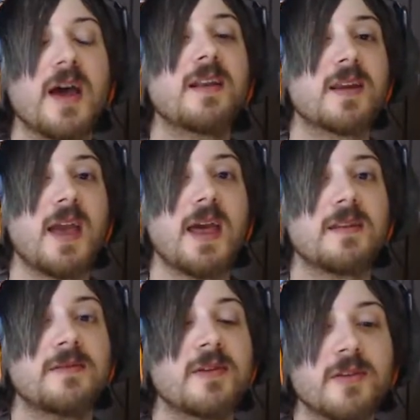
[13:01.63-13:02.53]
And
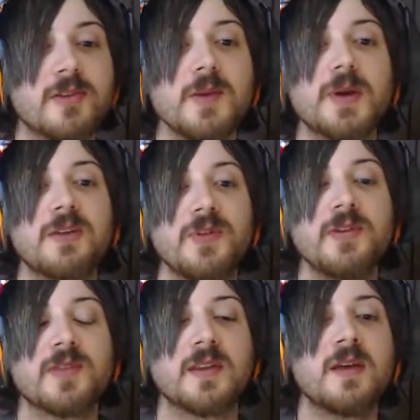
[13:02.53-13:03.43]
again, super
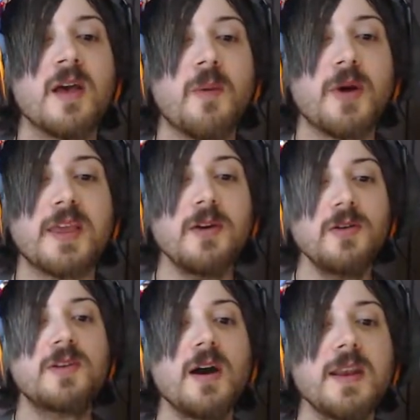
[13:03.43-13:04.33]
confusing. But we can
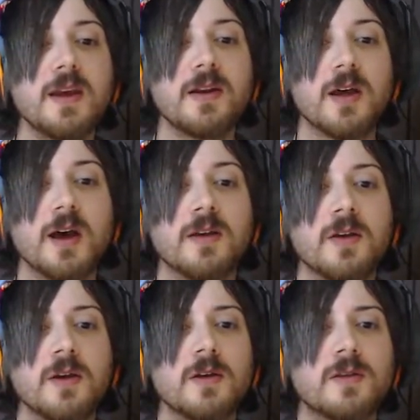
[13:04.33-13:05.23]
go down here now.
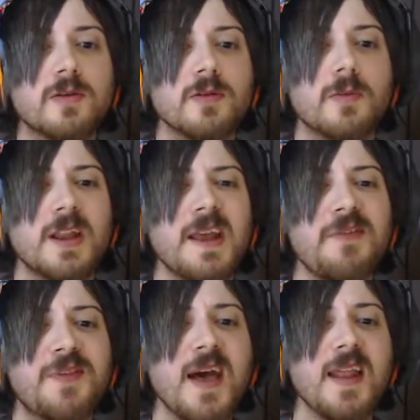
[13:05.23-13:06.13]
To
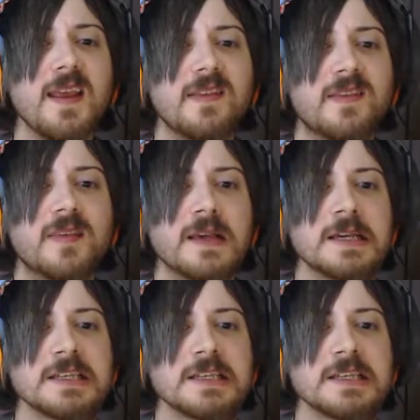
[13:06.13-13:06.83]
whatever that is.